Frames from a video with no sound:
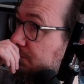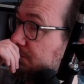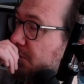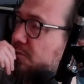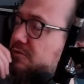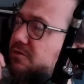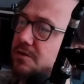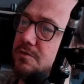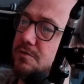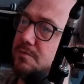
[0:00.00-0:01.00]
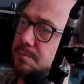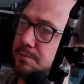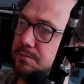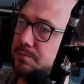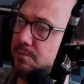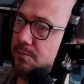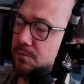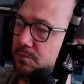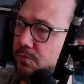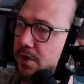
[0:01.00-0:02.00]
Also,
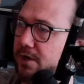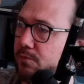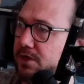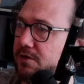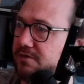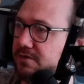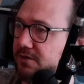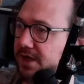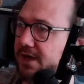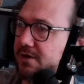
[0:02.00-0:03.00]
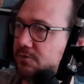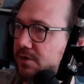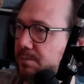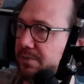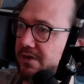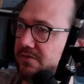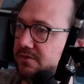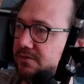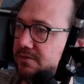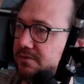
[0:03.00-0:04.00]
why are we using diagonal and
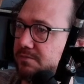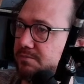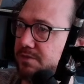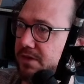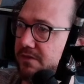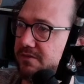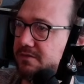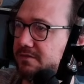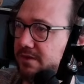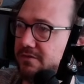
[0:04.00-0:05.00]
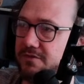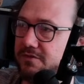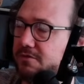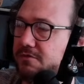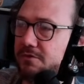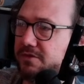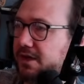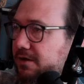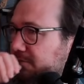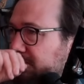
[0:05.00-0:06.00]
plus? Like, just use
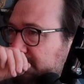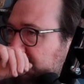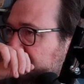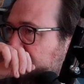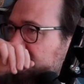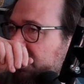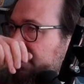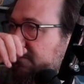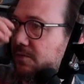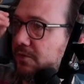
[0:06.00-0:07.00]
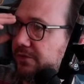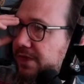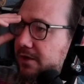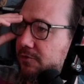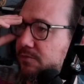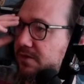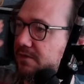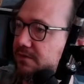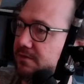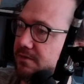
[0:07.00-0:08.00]
orthogonal. Let people learn what orthogonal
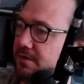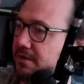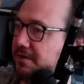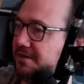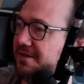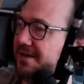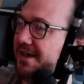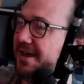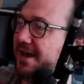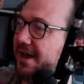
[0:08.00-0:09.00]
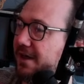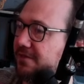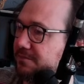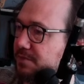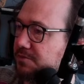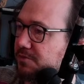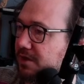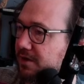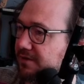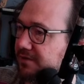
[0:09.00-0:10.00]
means. This meeple
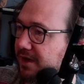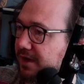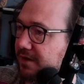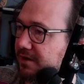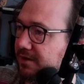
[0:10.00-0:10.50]
can't attack.